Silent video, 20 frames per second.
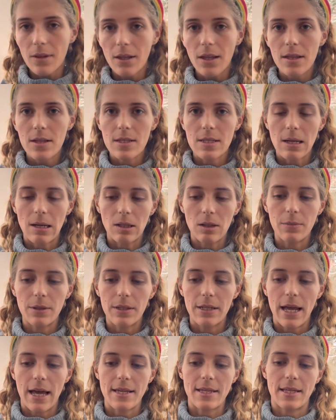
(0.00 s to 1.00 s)
Salomon
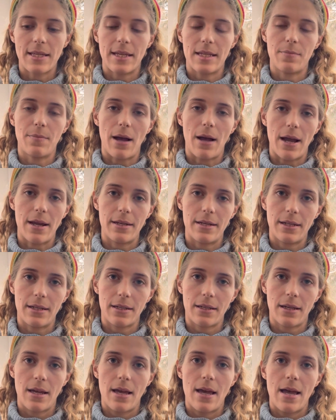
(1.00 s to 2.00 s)
SNS binding.
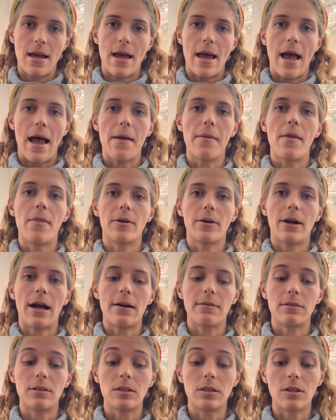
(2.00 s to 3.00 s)
And then there
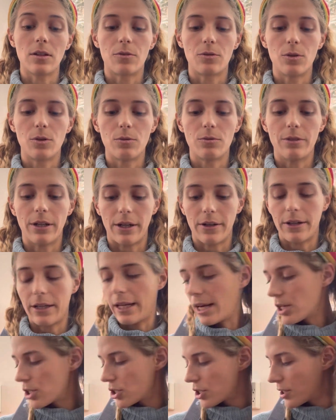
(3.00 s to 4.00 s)
have a few
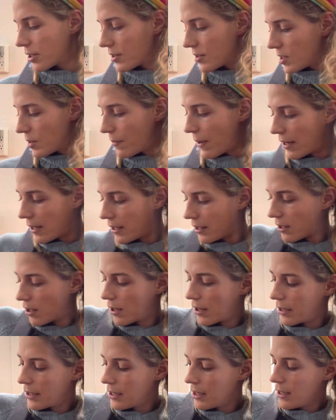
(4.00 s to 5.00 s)
variations depending
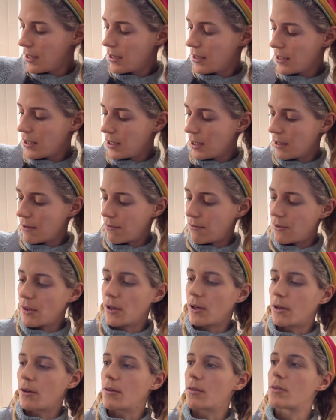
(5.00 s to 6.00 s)
on if
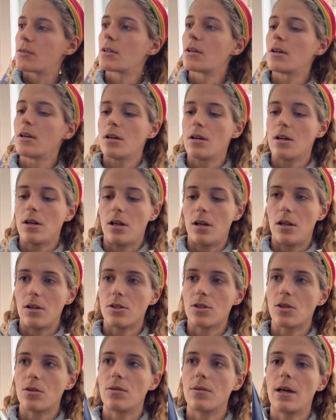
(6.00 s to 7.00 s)
there's, I'll
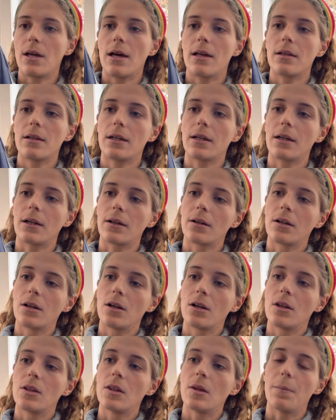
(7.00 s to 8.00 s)
show you that here,
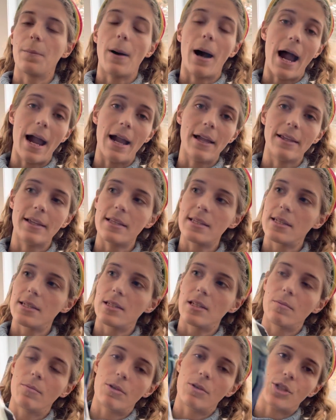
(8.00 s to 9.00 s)
the Pilot
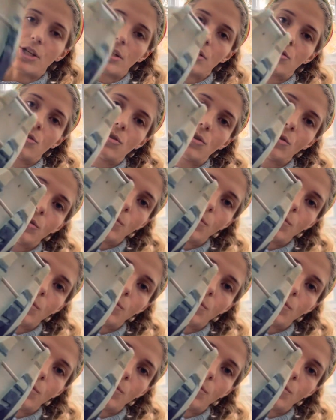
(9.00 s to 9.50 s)
system, which has 2